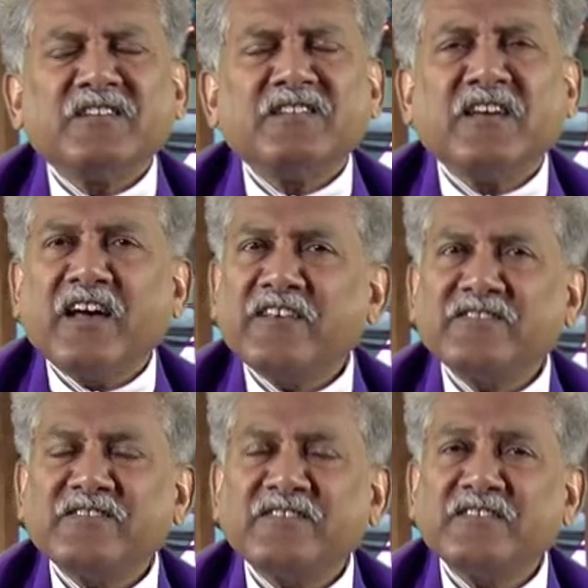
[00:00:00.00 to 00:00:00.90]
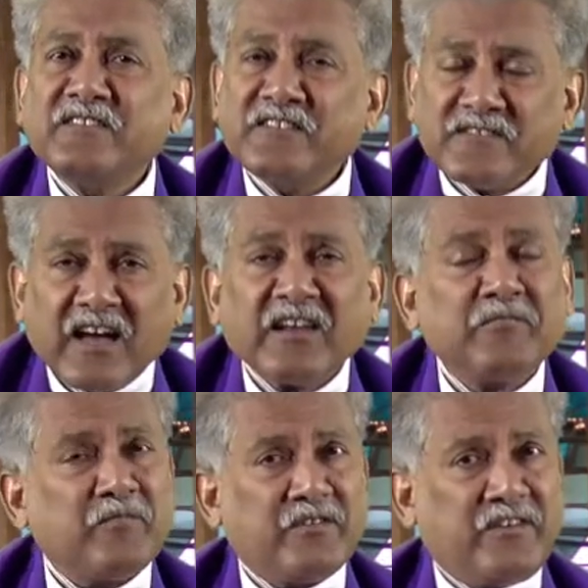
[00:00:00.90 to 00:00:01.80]
there's this
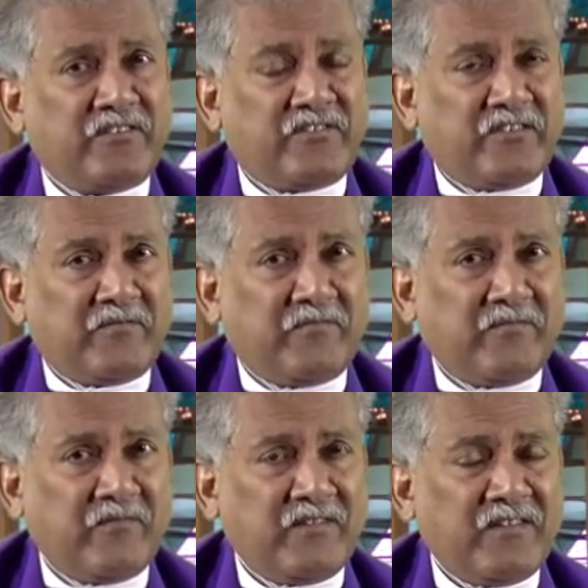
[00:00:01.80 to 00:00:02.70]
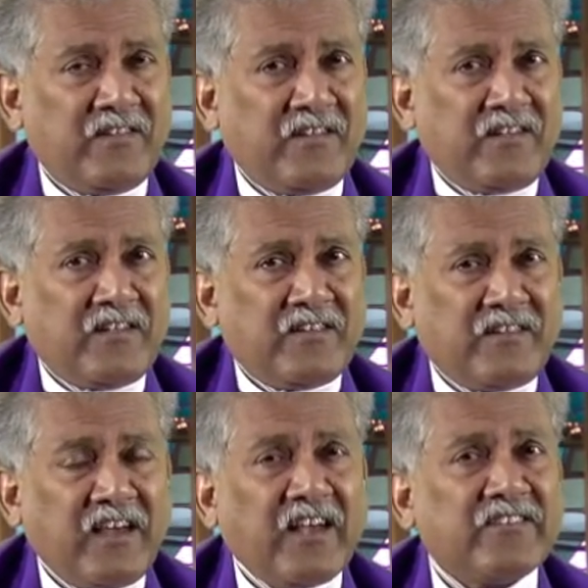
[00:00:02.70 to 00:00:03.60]
admonition,
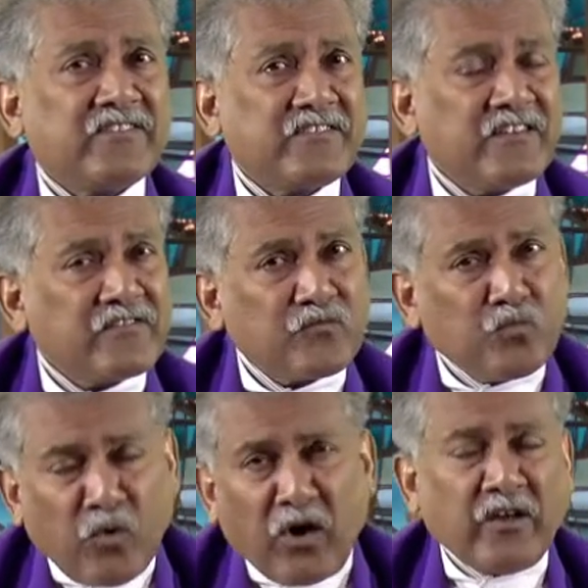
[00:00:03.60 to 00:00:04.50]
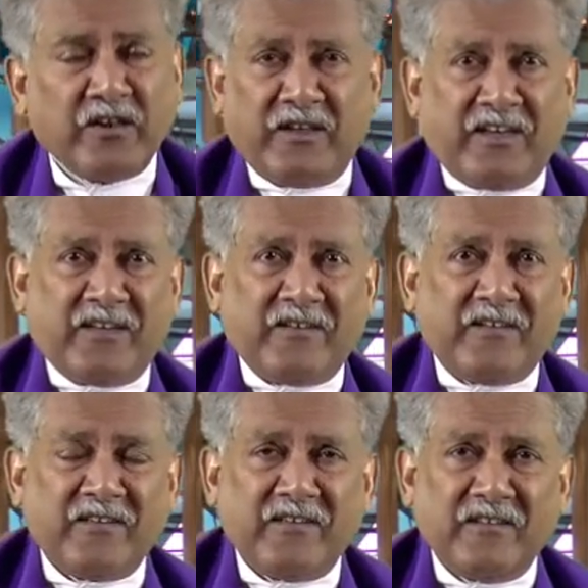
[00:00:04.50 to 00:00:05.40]
there's this warning,
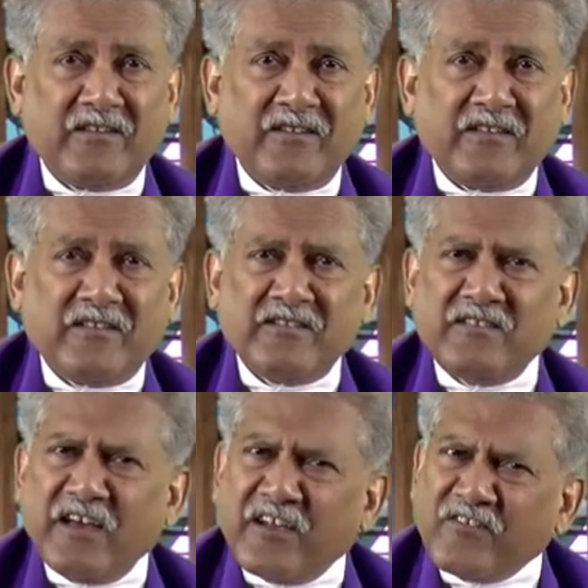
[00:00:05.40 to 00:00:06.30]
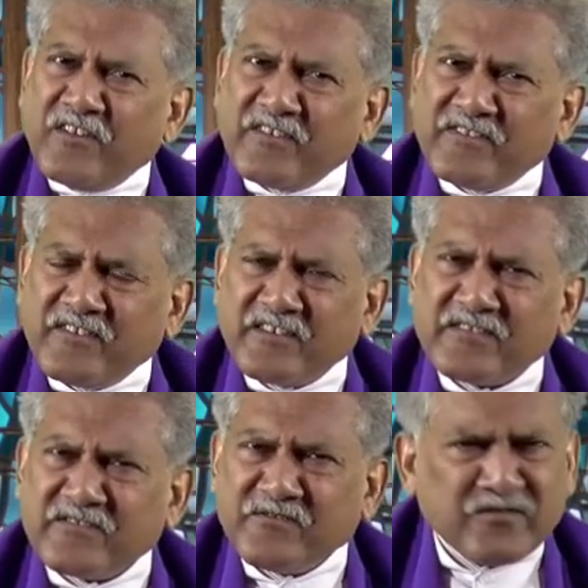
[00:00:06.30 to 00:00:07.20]
there is
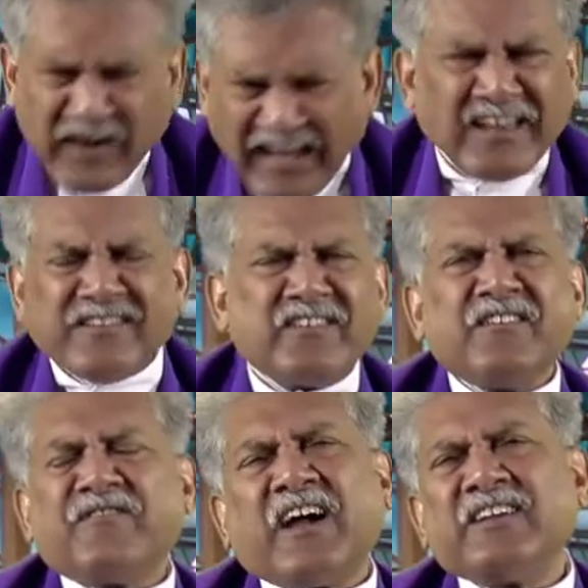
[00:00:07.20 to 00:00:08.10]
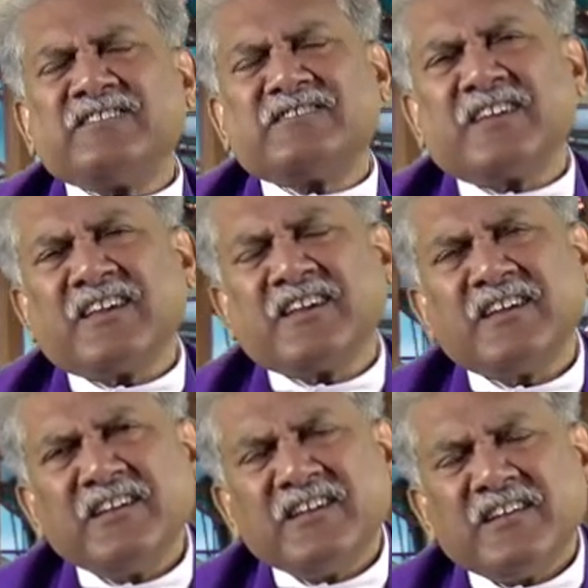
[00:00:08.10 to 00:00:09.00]
this relativizing
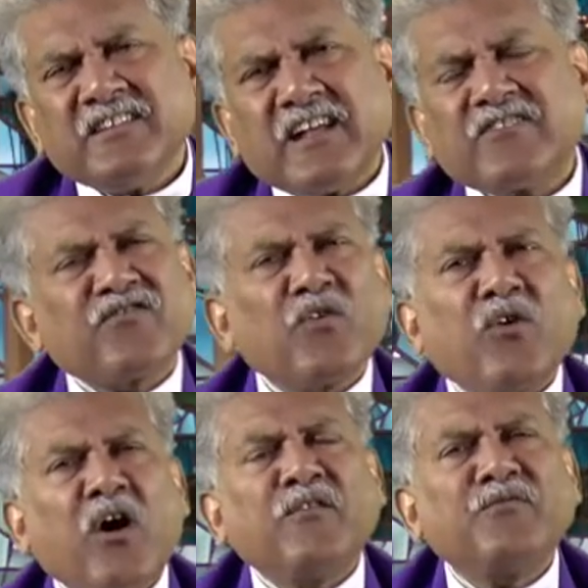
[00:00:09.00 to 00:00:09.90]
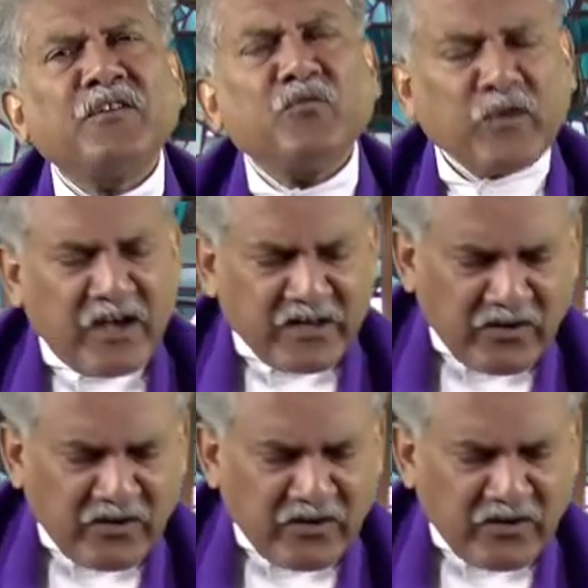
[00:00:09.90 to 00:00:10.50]
that so often we are